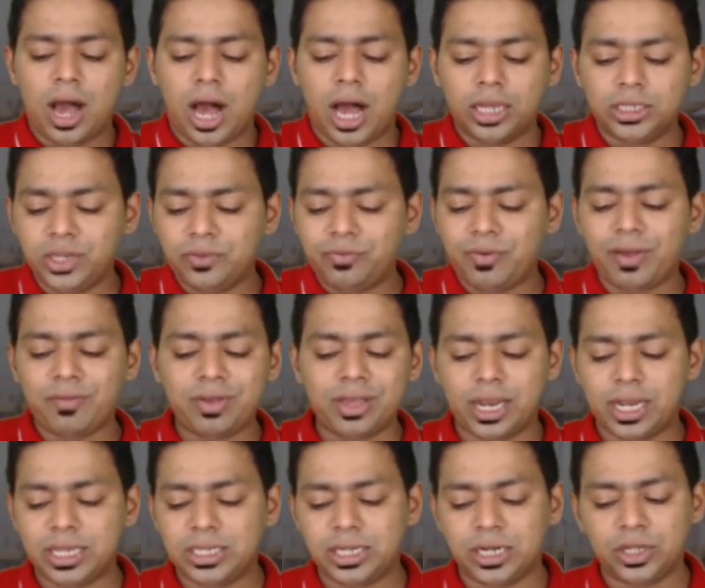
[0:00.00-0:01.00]
Asif having
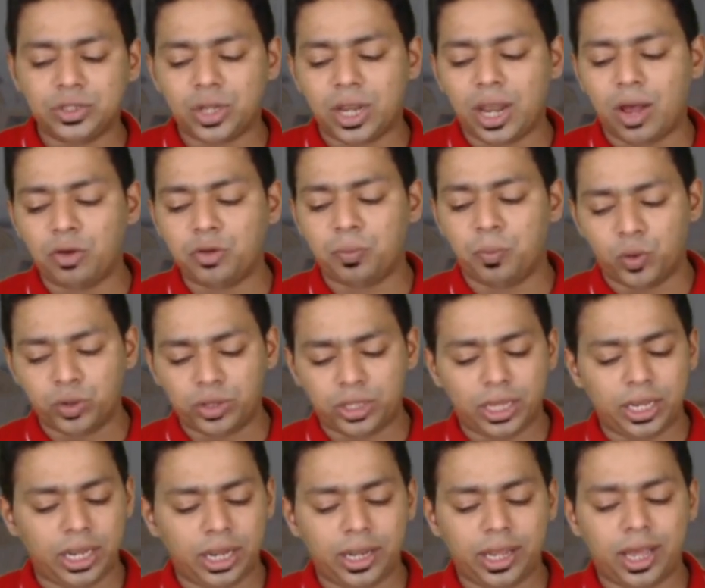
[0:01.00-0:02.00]
residential house both
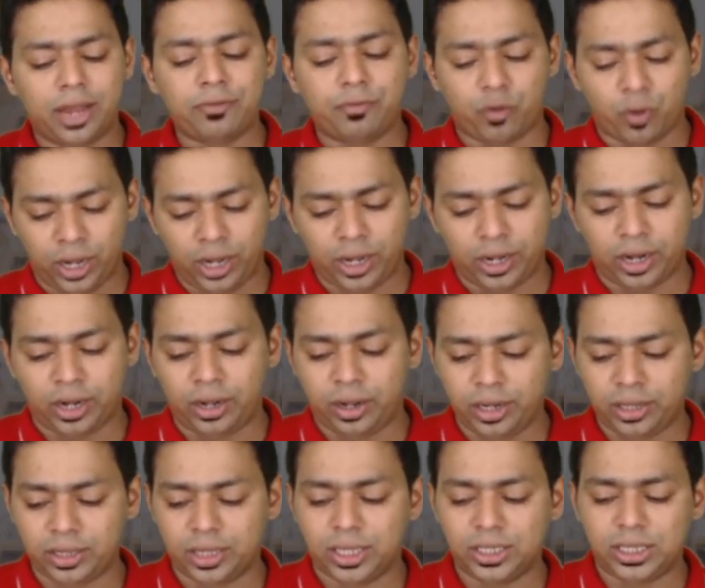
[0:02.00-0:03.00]
in India and foreign
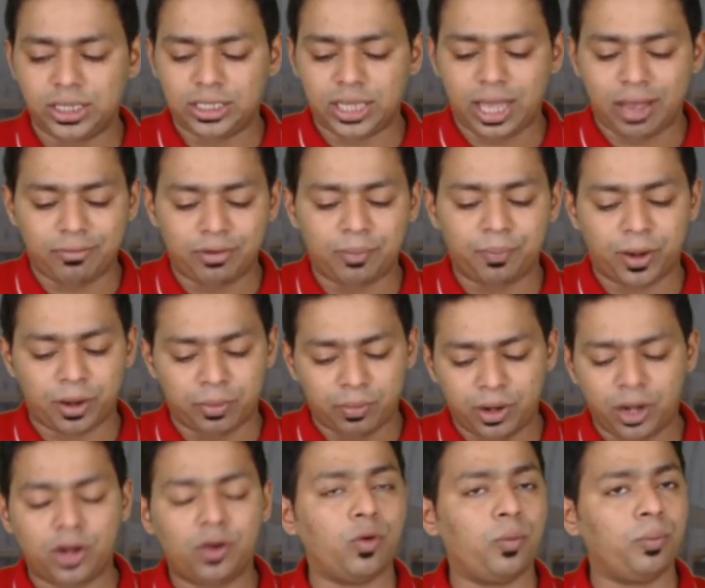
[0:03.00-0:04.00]
country, thus he is having
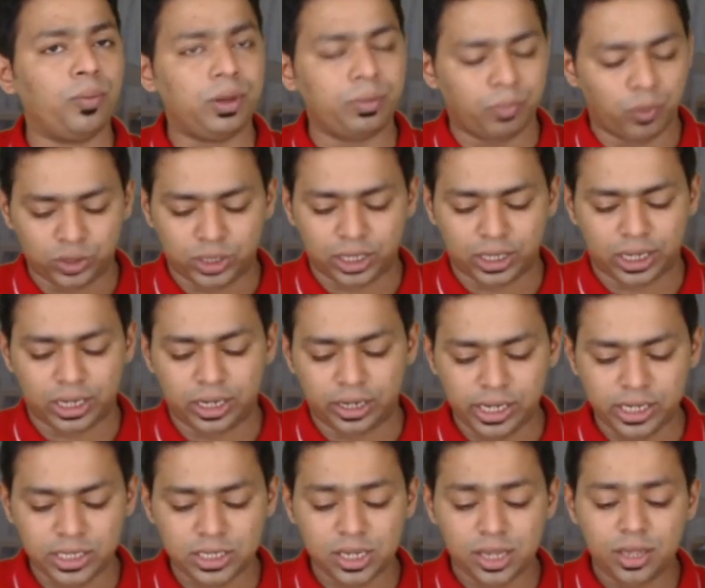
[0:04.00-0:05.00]
permanent home in both the
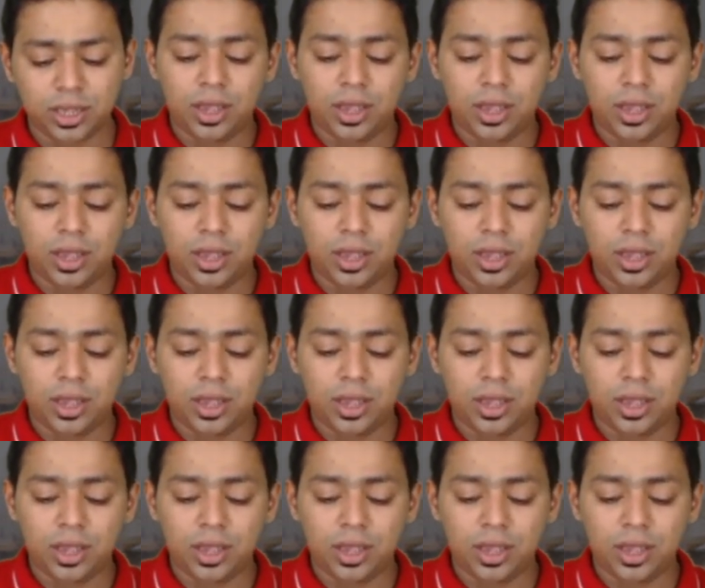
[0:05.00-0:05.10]
countries.